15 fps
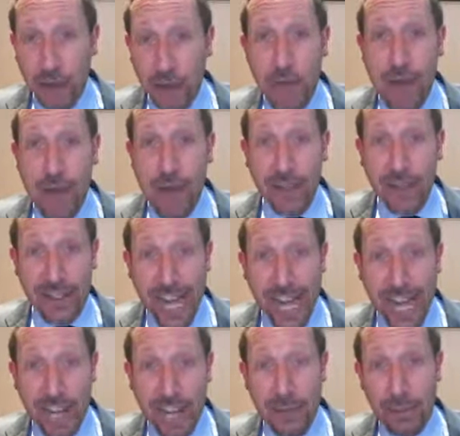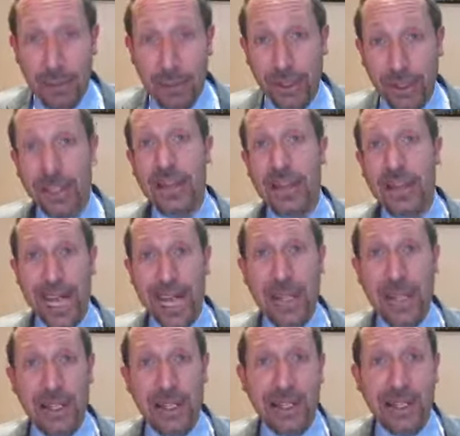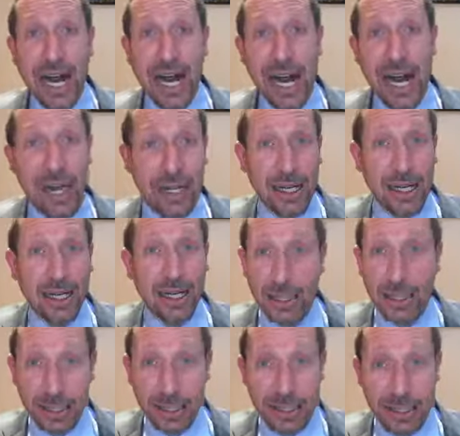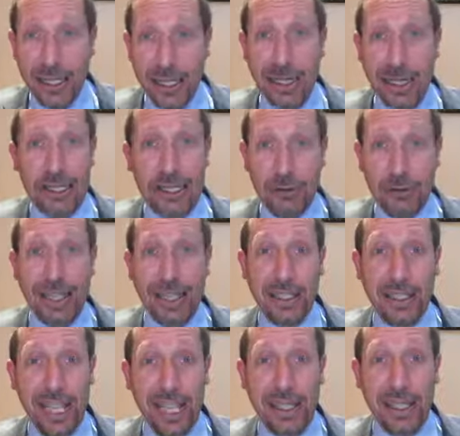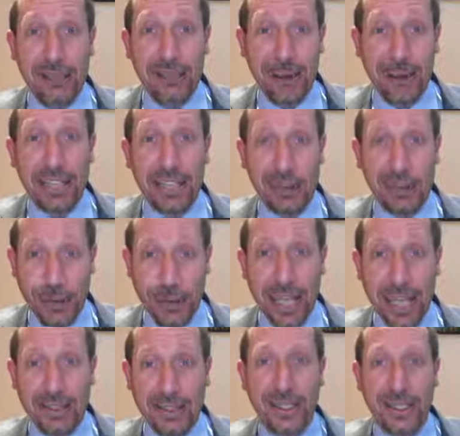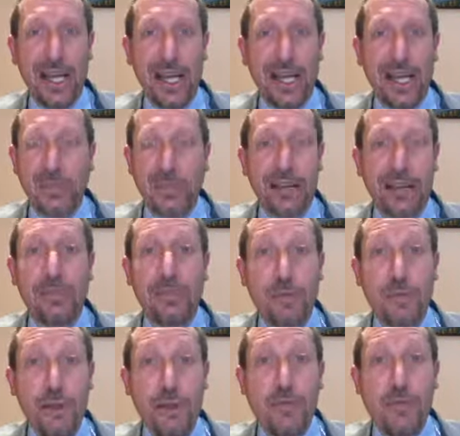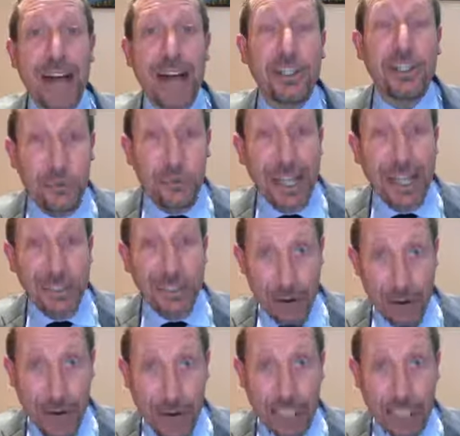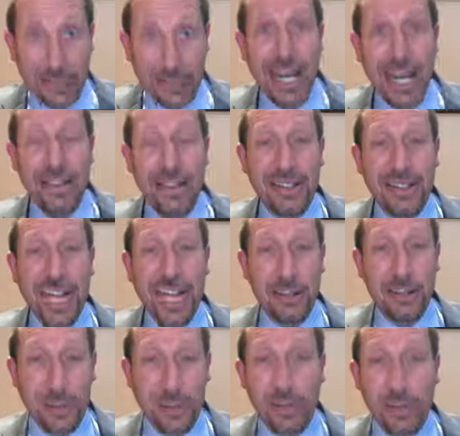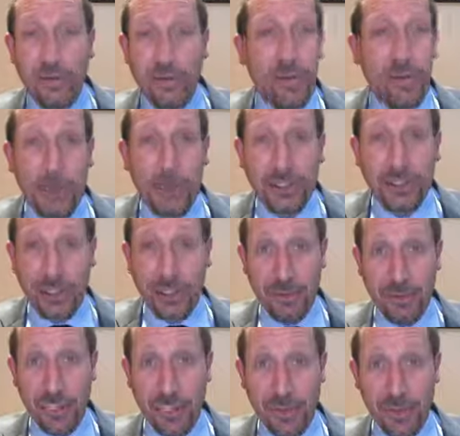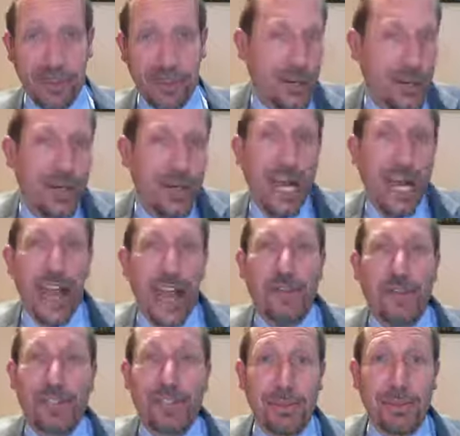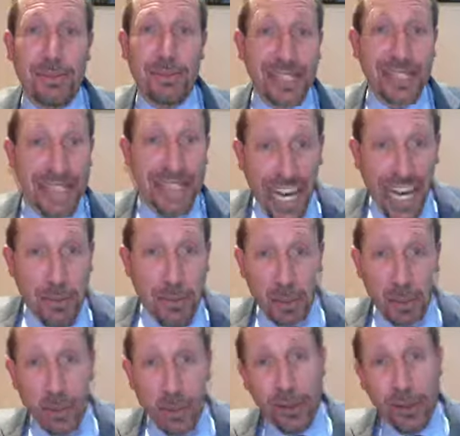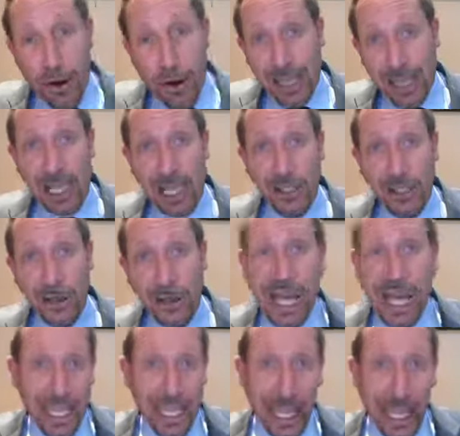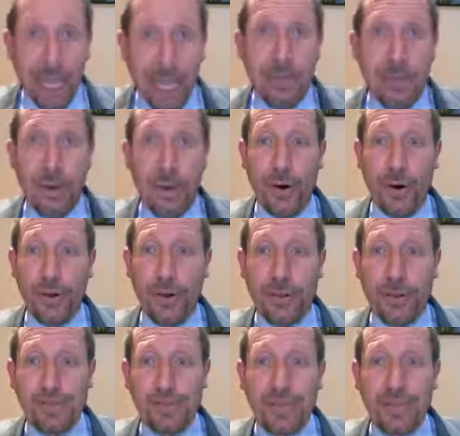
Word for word: you rather take the bullet than uh, tra- than transgress. Uh, sorry, you rather transgress than take the bullet for most of the mitzvot. So if someone says eat pork or I kill you, you eat the pork.